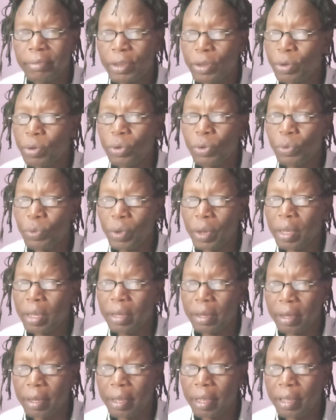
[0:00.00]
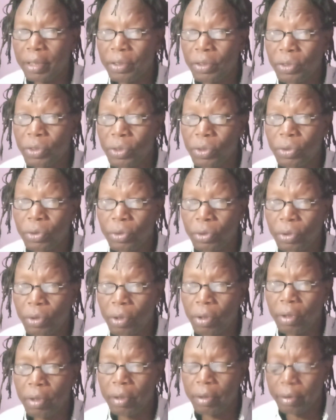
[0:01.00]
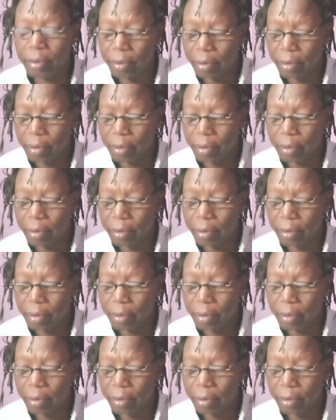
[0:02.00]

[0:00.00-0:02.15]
Not weak interaction, strong